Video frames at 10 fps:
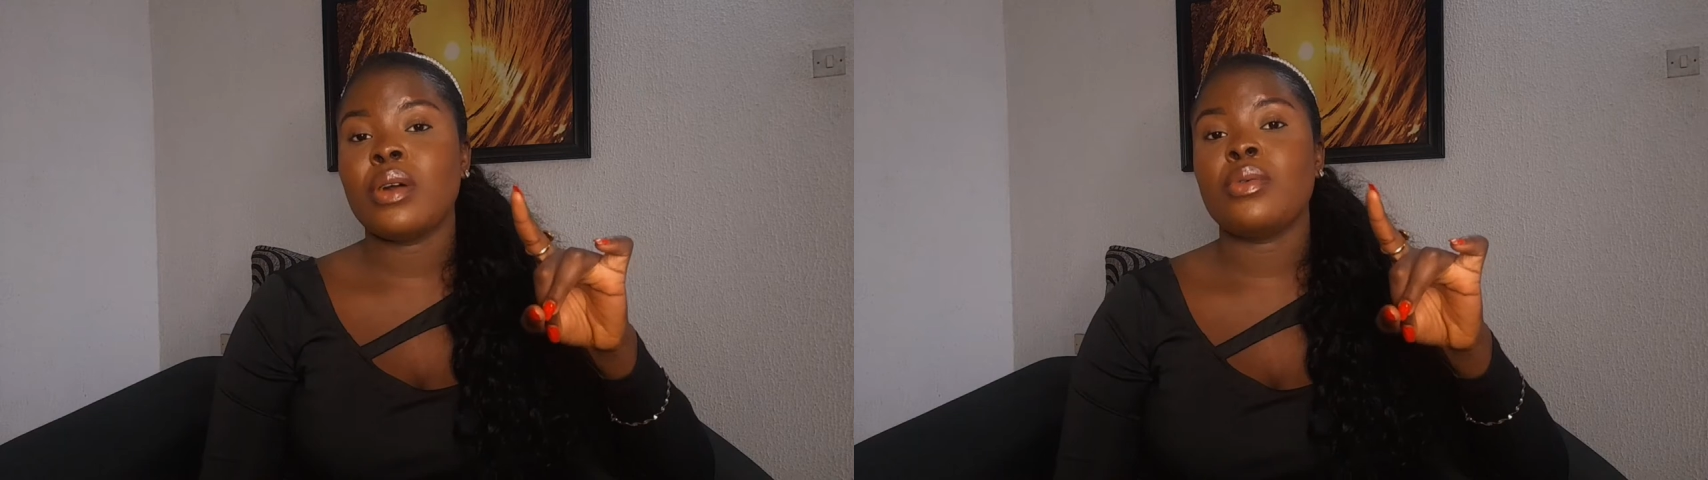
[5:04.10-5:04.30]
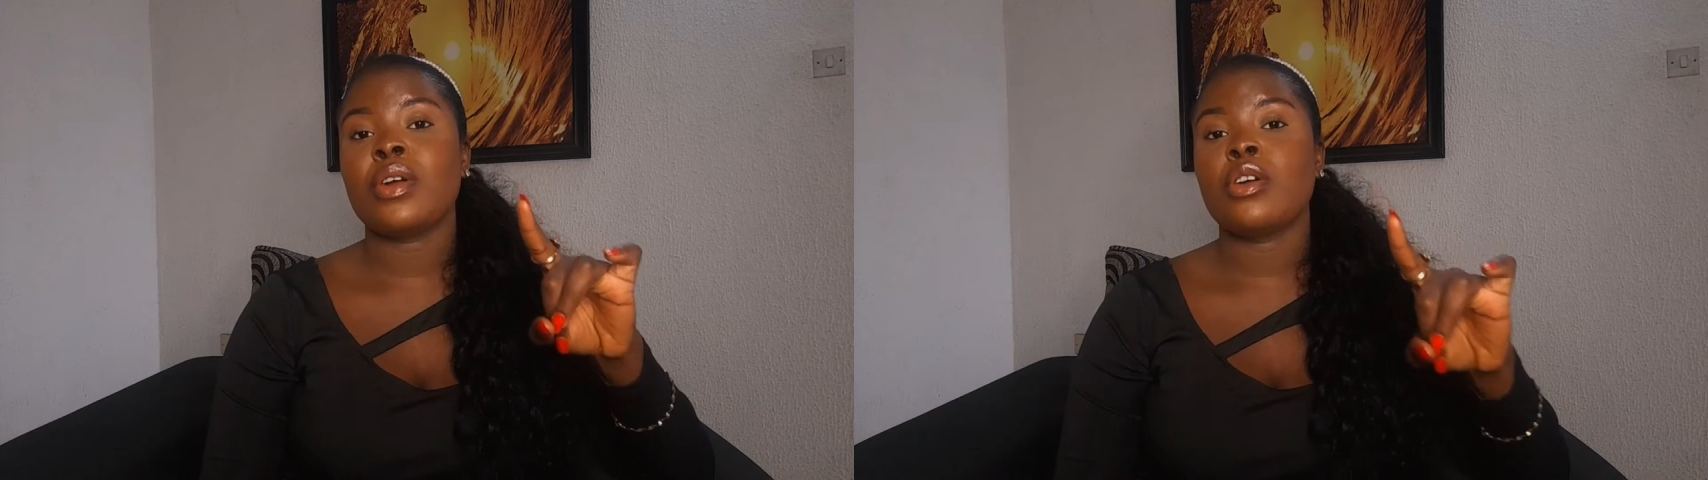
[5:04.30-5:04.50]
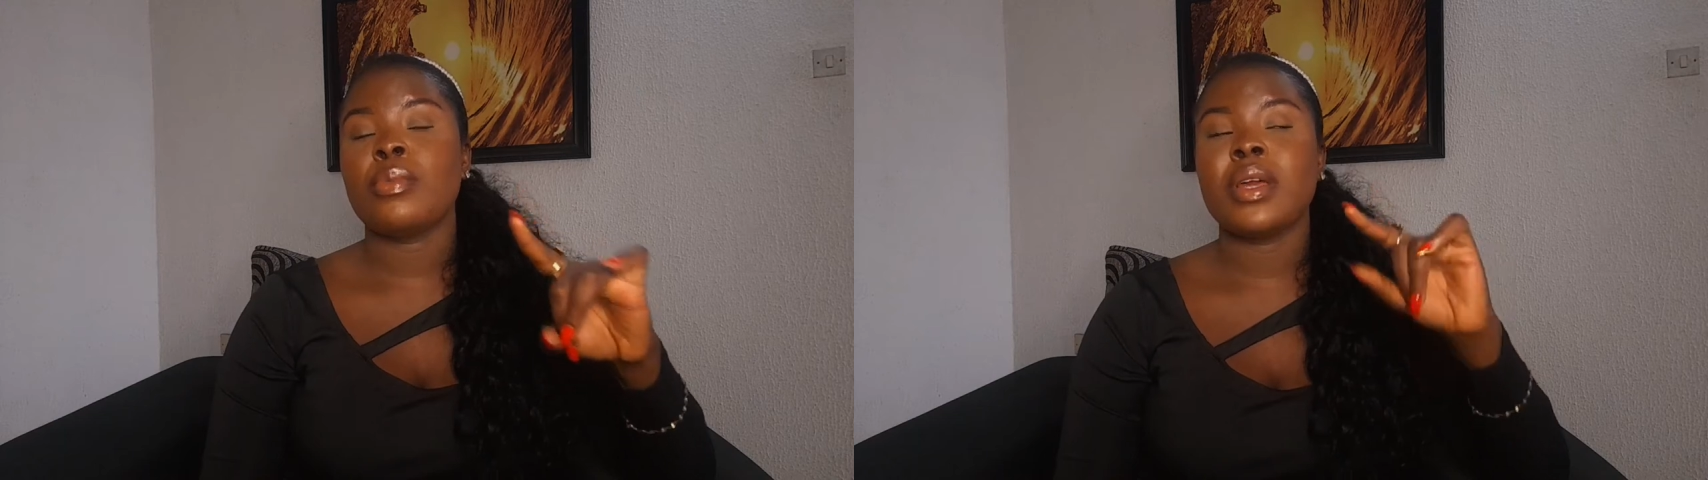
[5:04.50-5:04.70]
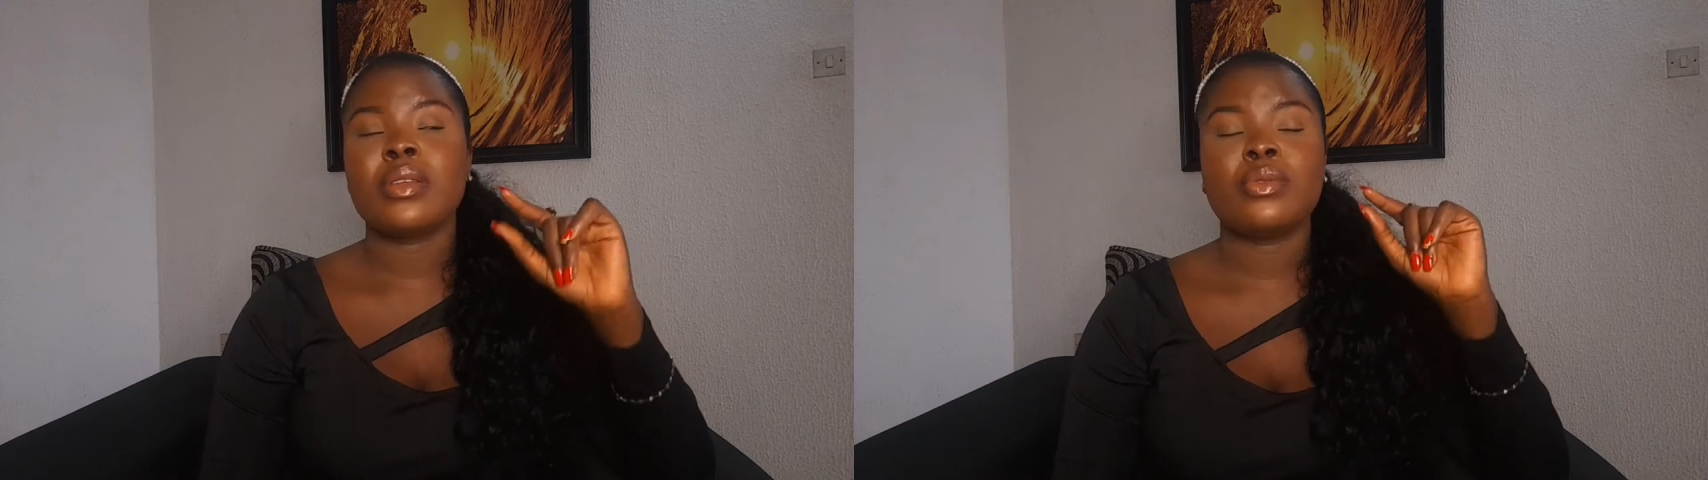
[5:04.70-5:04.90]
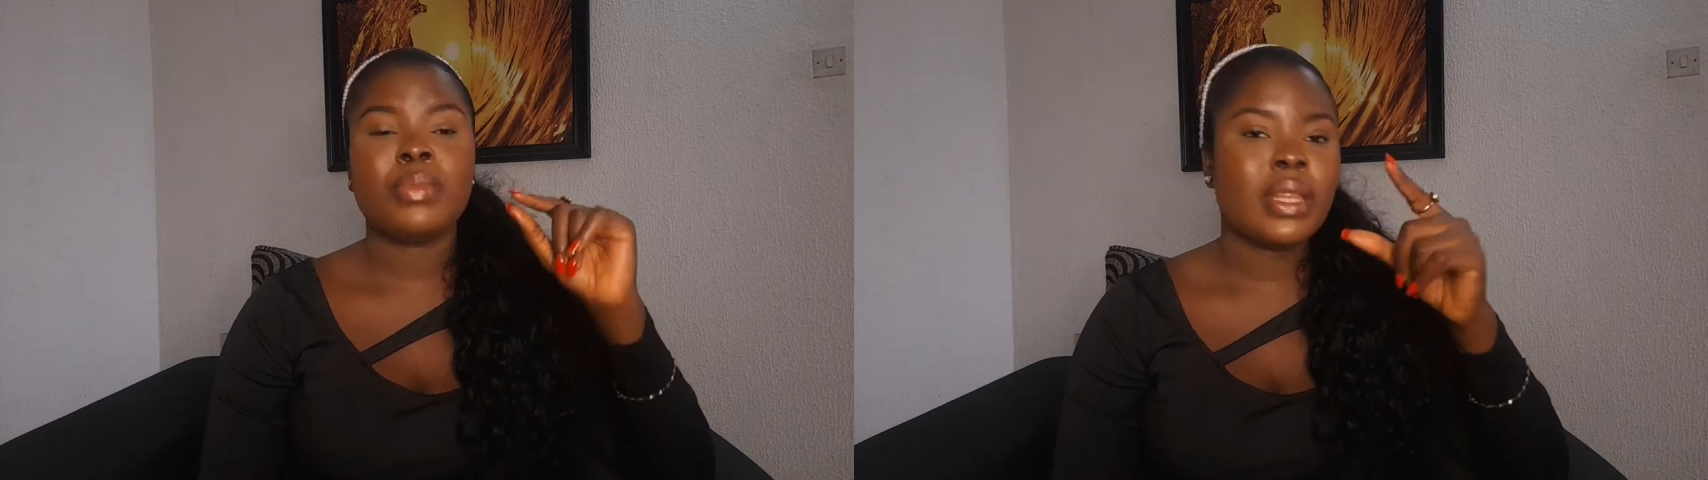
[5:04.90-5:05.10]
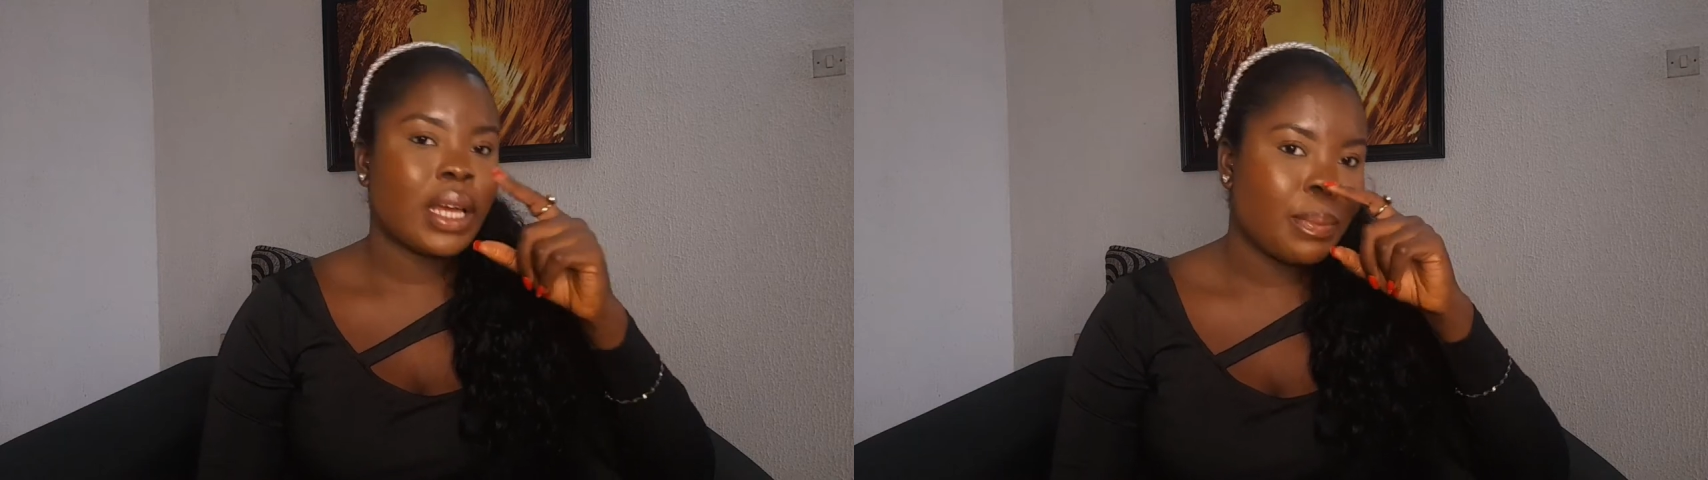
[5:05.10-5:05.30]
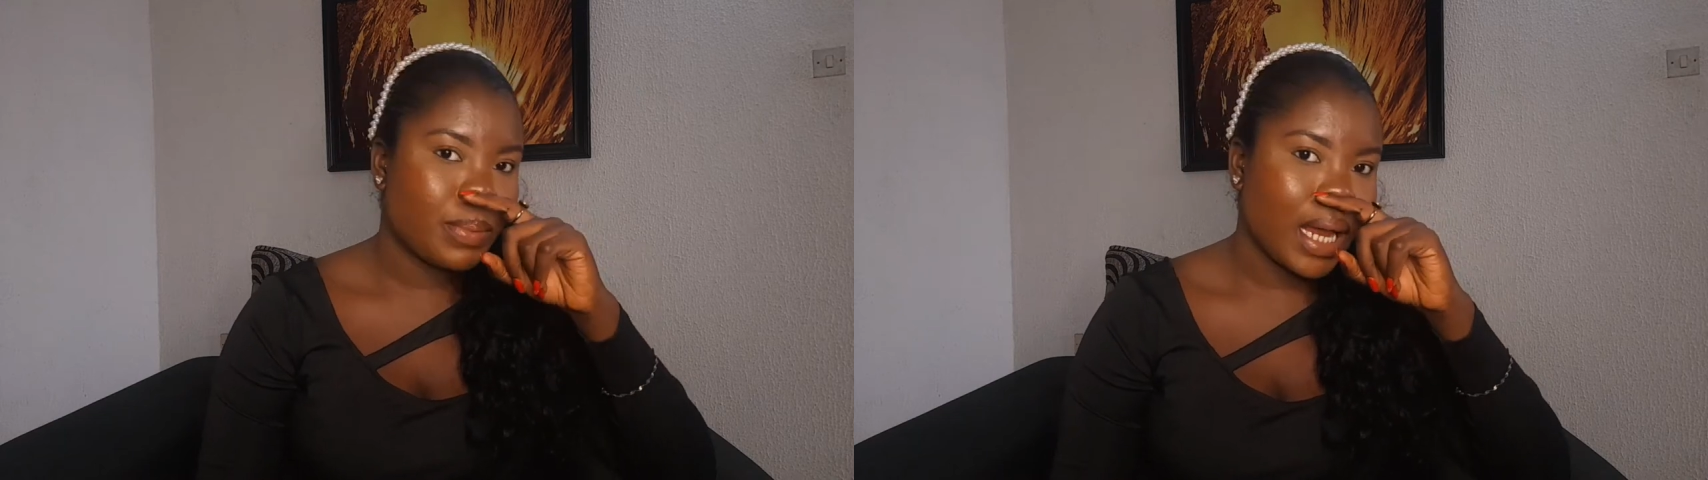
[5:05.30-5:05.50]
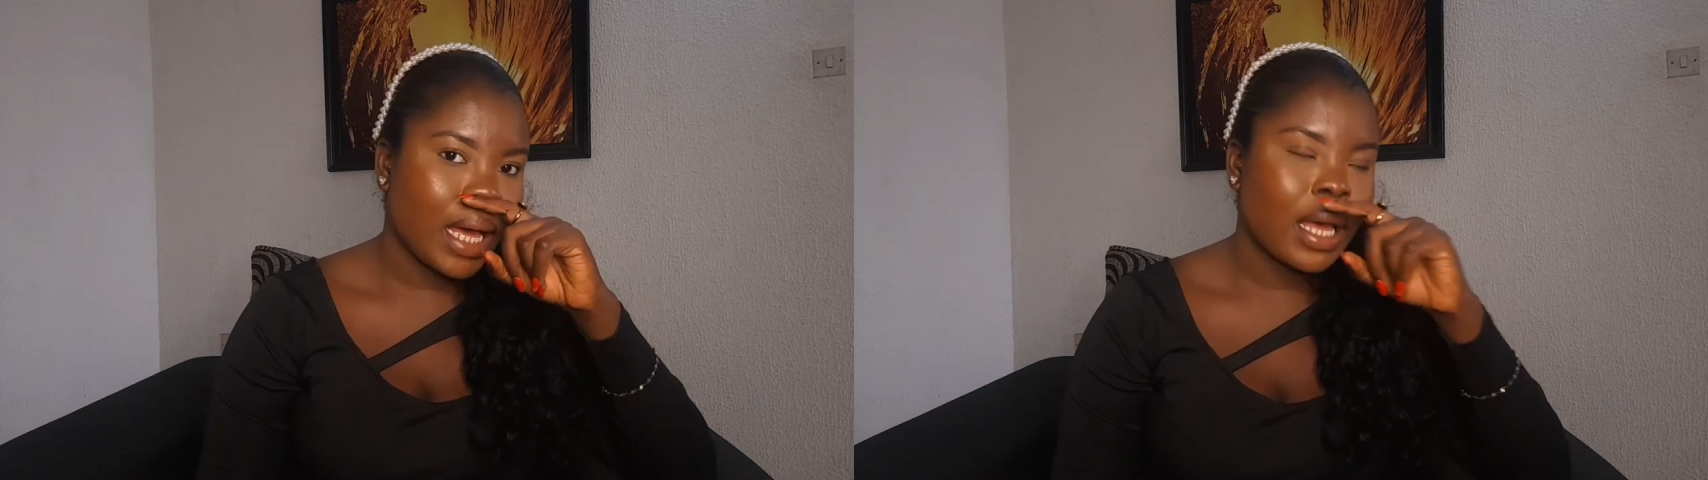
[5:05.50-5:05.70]
I would recommend would be the
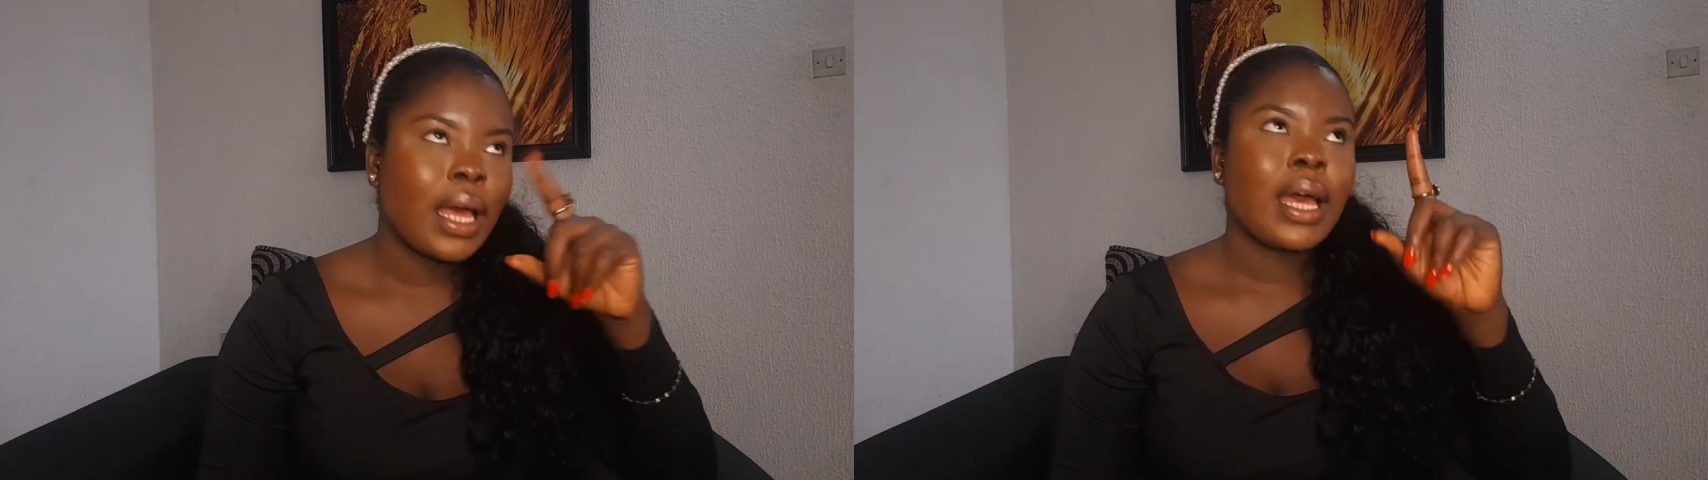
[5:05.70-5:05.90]
Black